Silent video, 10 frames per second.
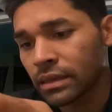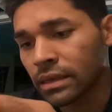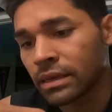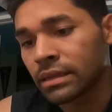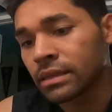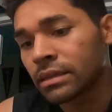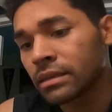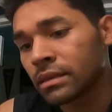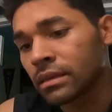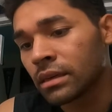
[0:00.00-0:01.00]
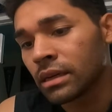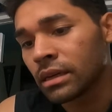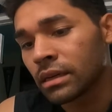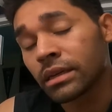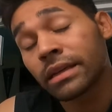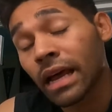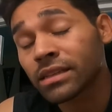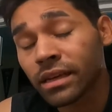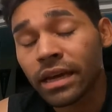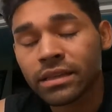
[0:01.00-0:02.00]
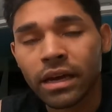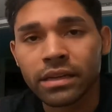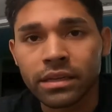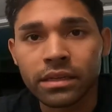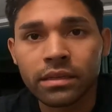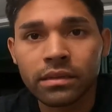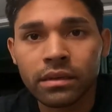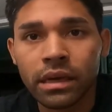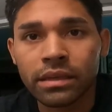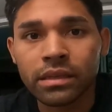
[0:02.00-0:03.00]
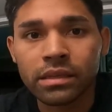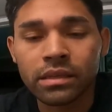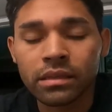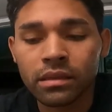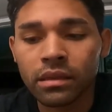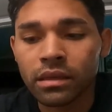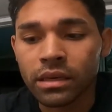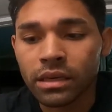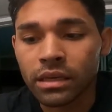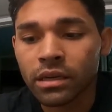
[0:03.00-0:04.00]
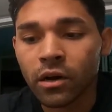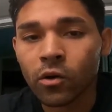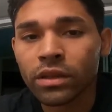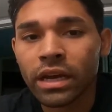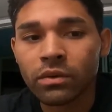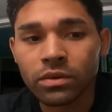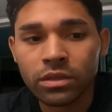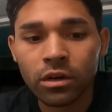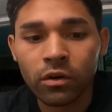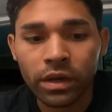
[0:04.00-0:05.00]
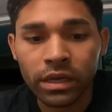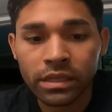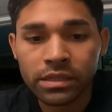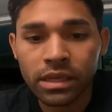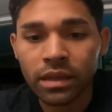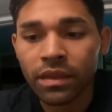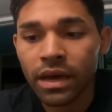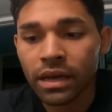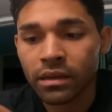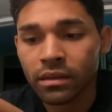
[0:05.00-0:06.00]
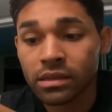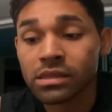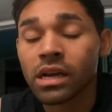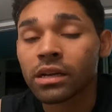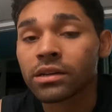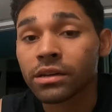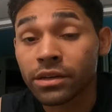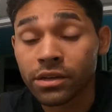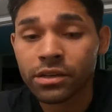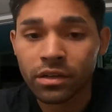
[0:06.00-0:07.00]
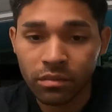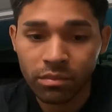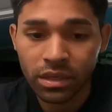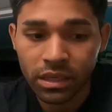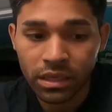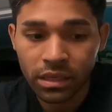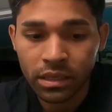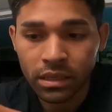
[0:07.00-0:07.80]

It has a gate tighten in it, and the code that it was throwing said that the sector gear couldn't be